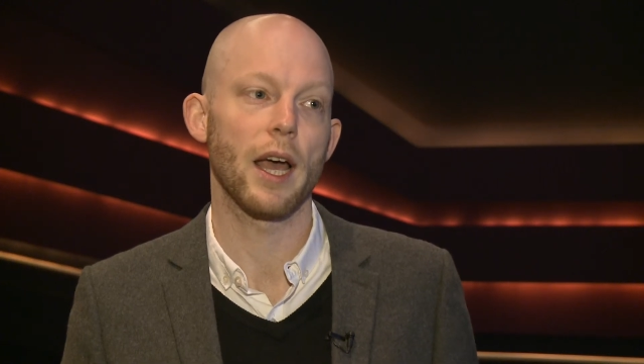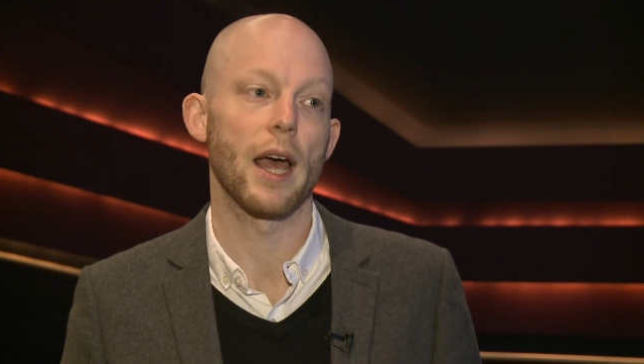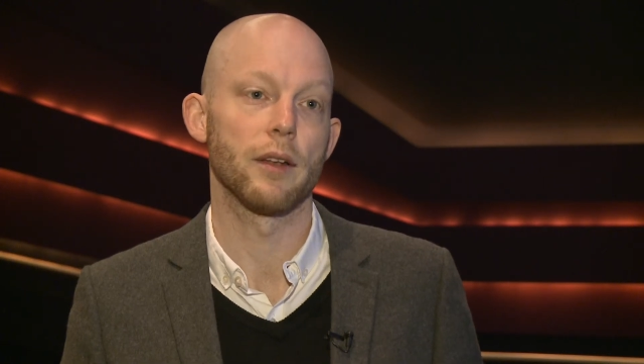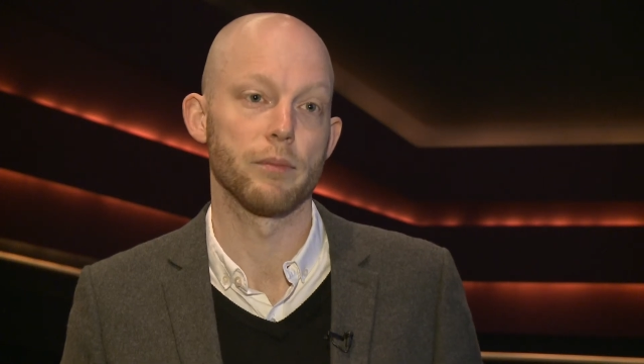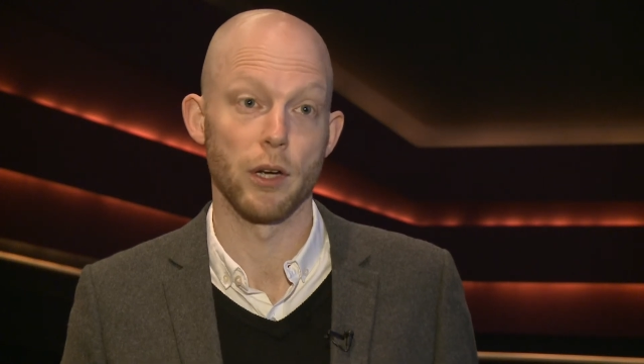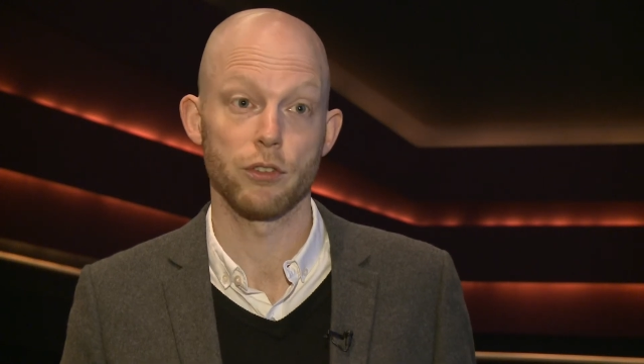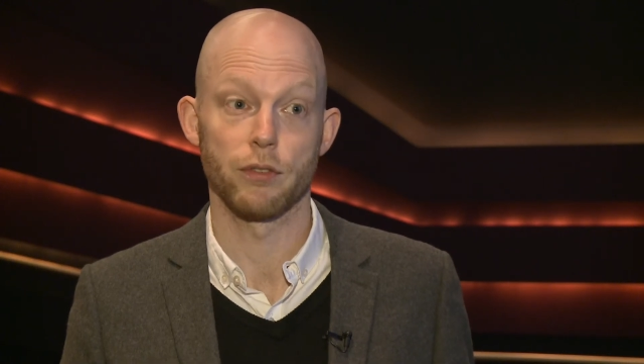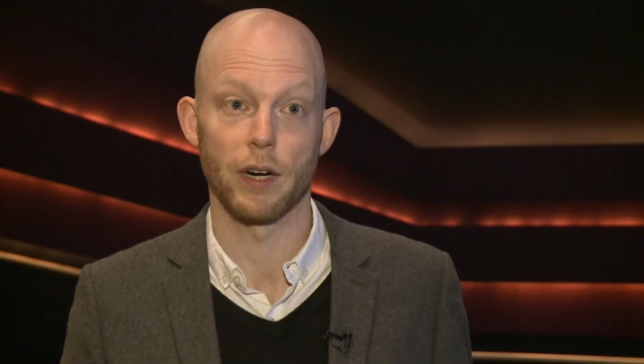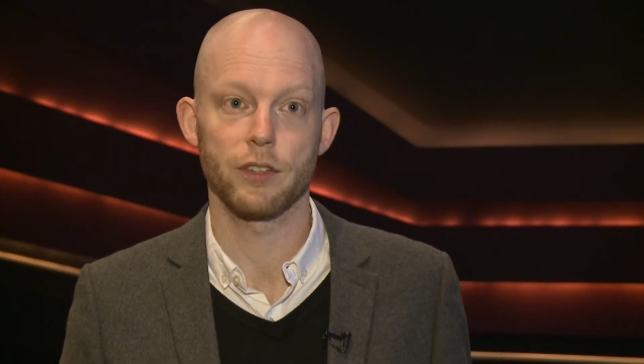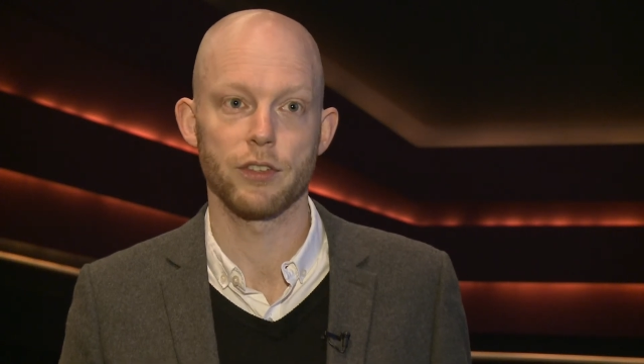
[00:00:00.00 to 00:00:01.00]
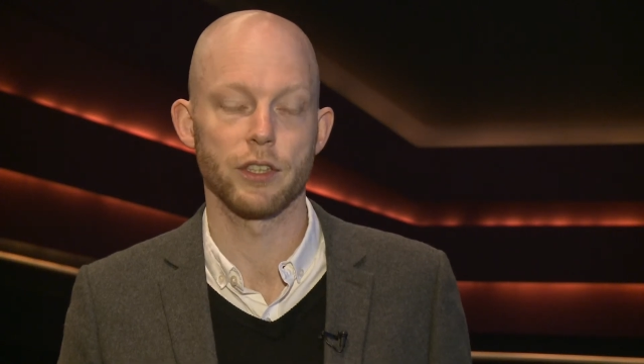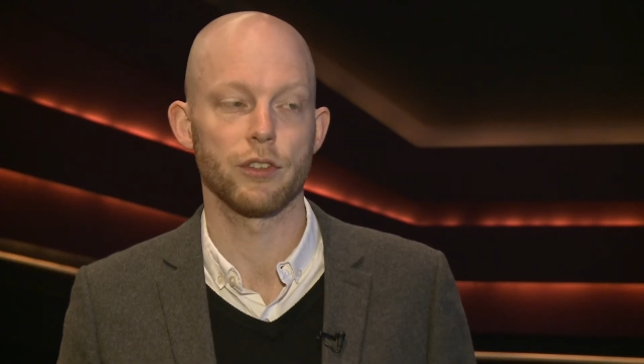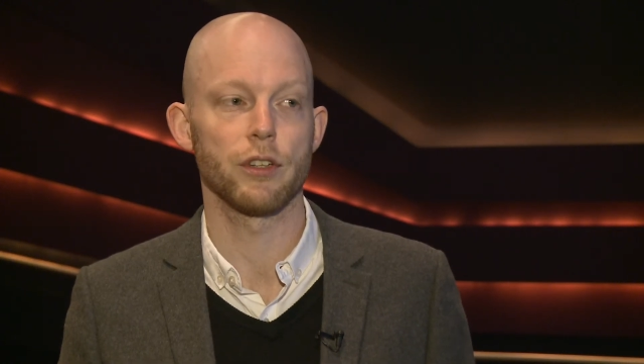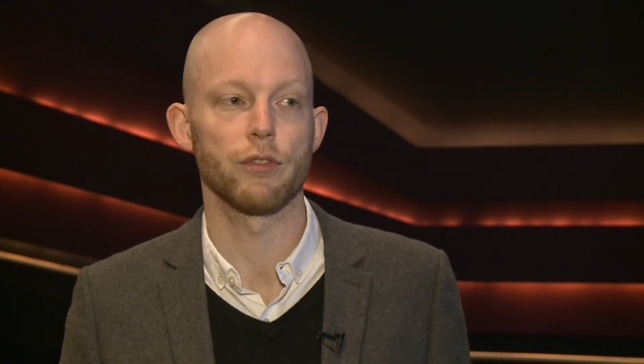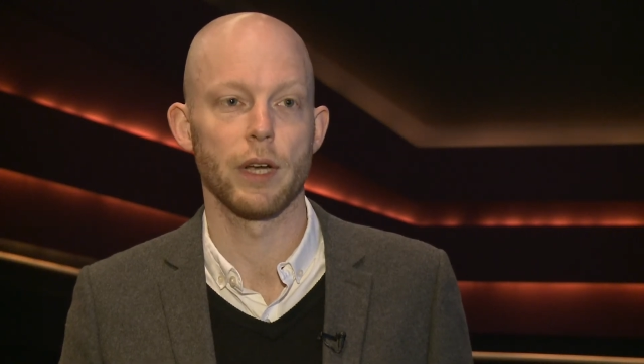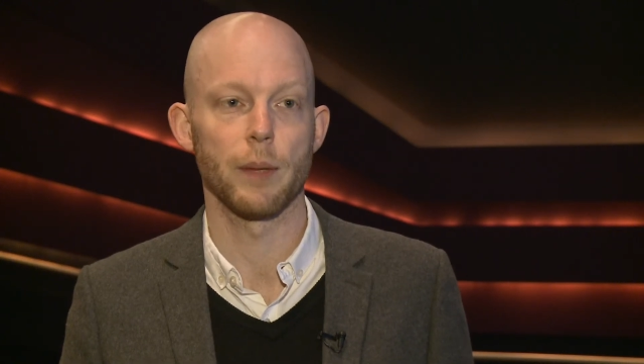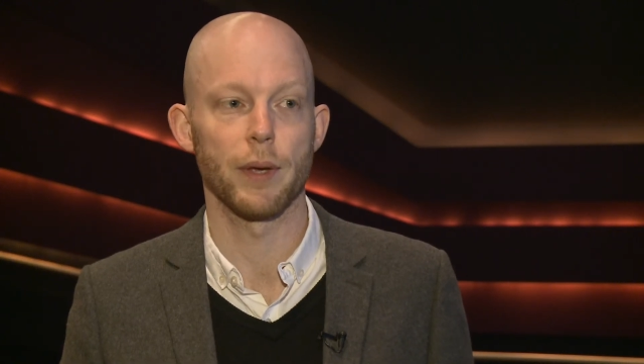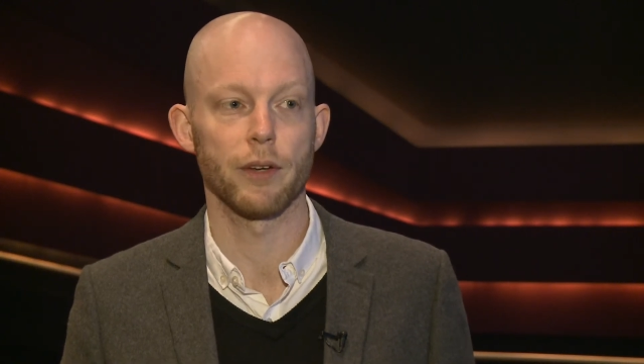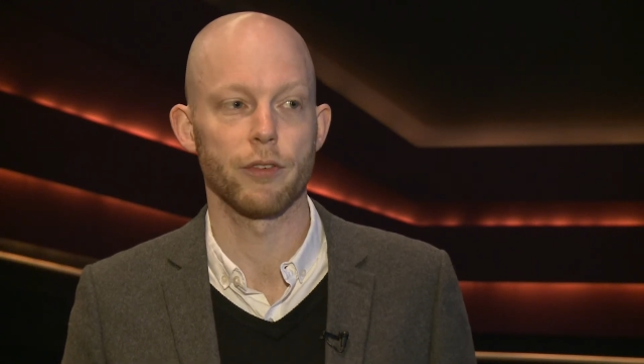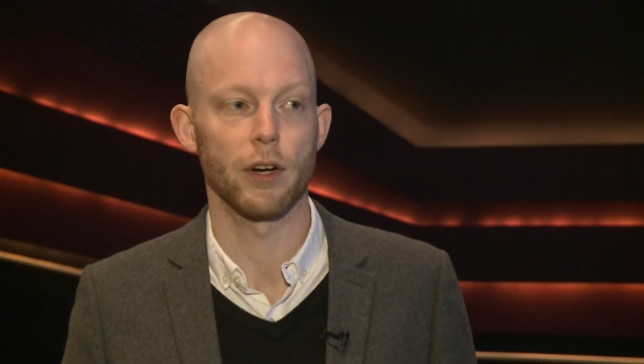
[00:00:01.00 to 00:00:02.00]
and motor racing is really
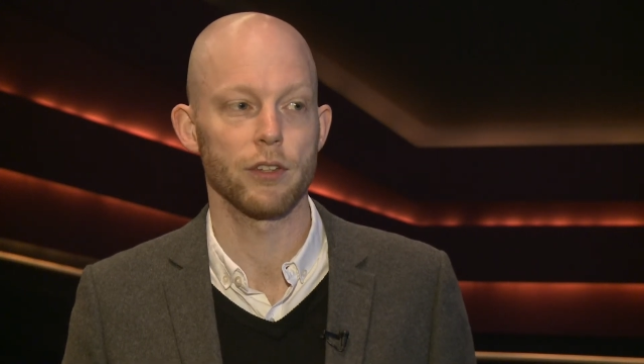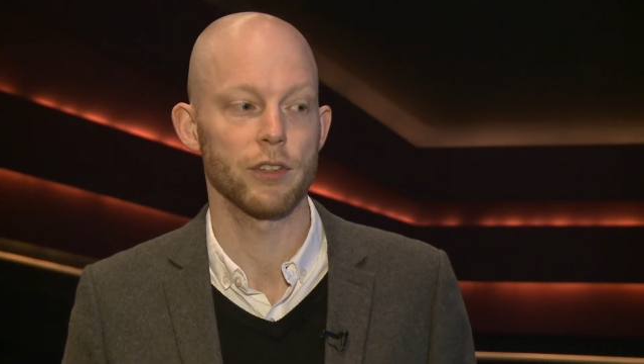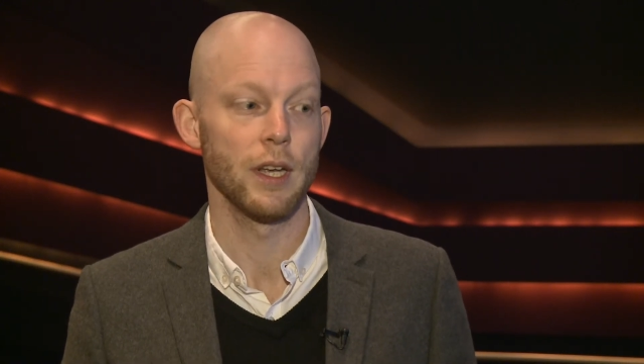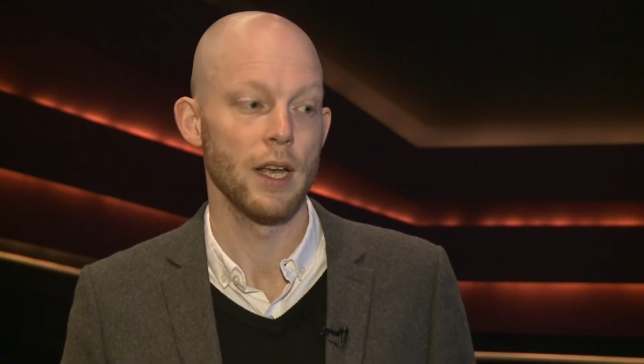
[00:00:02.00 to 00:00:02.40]
big for us.